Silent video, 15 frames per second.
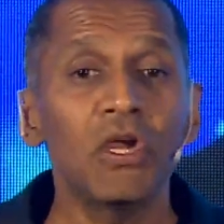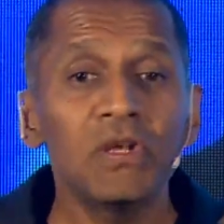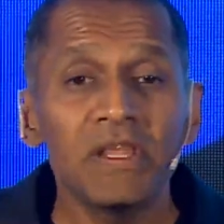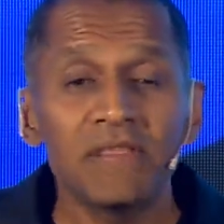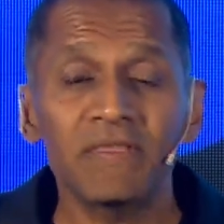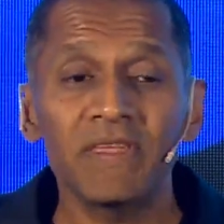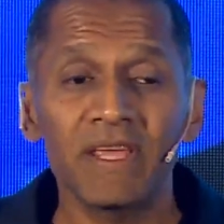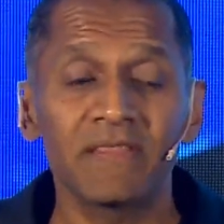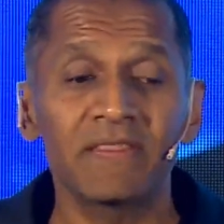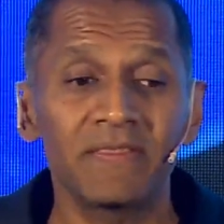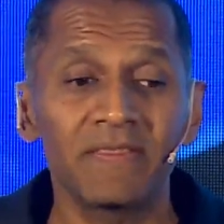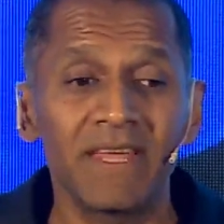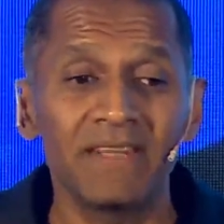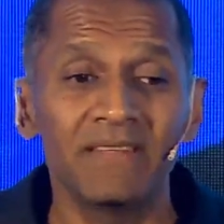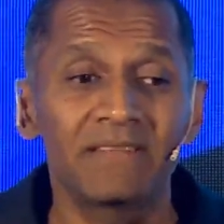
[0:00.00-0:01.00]
The only
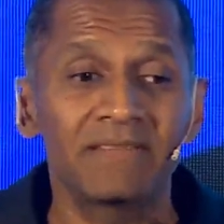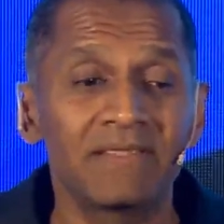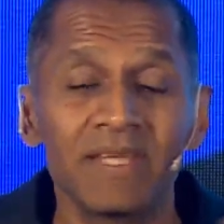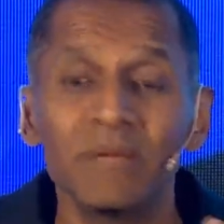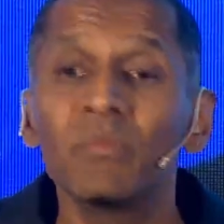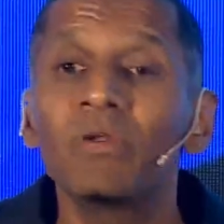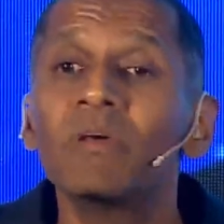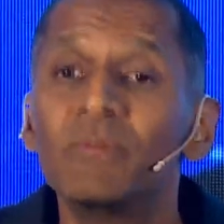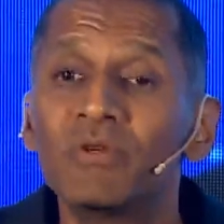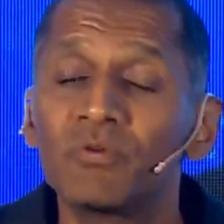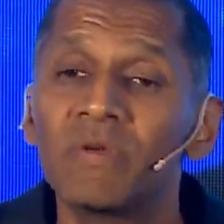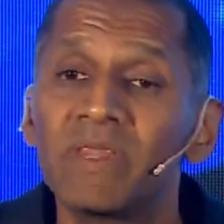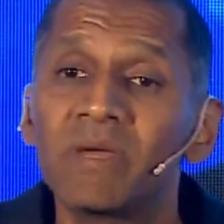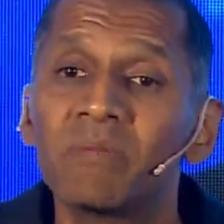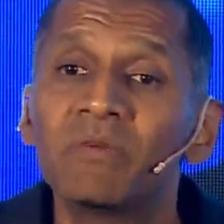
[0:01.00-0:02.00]
thing that is similar
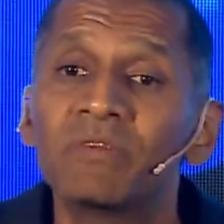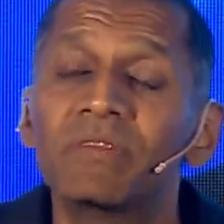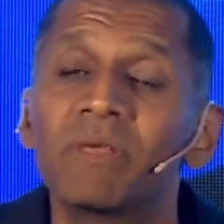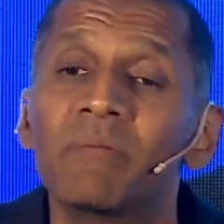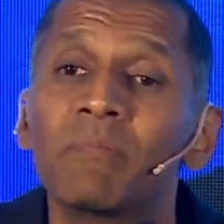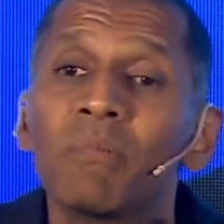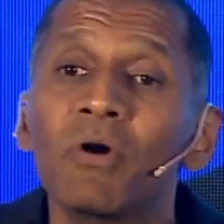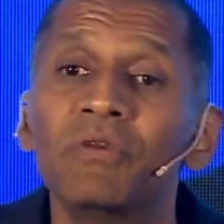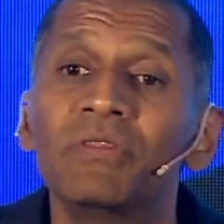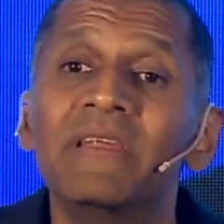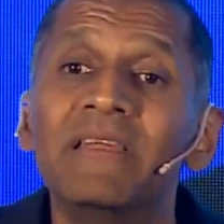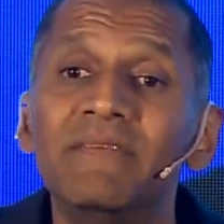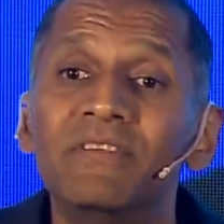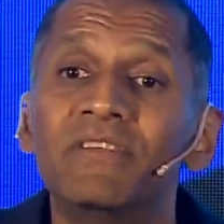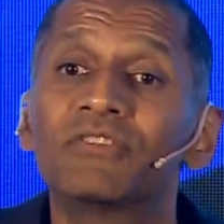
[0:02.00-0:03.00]
between them is they
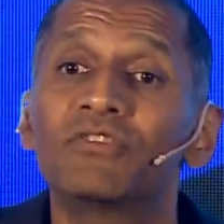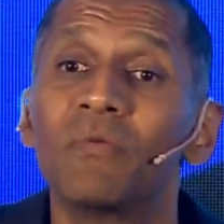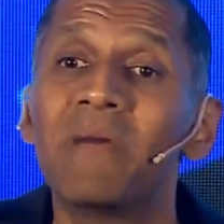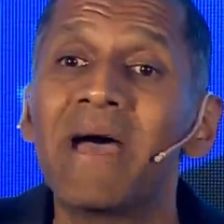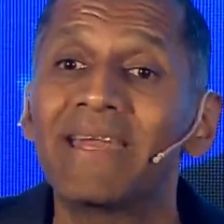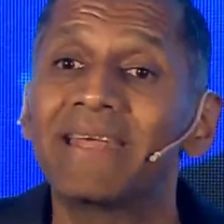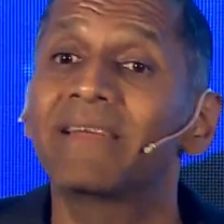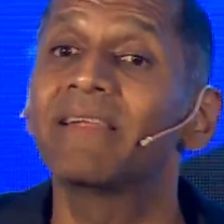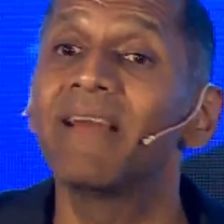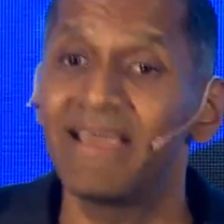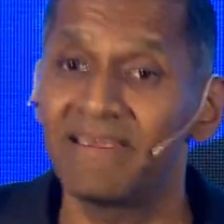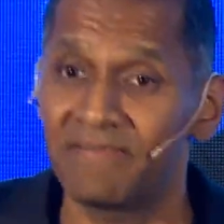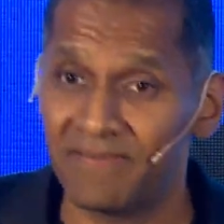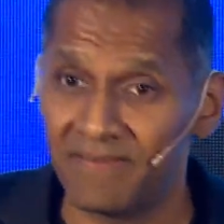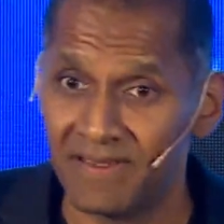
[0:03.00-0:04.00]
both live this nomadic
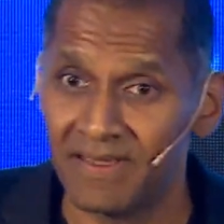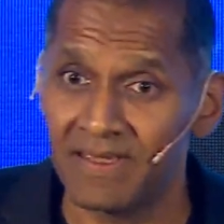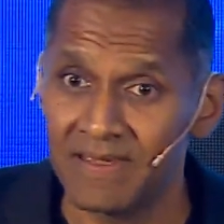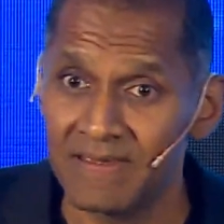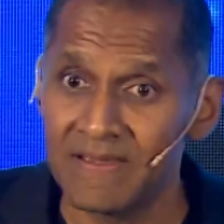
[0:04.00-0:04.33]
life.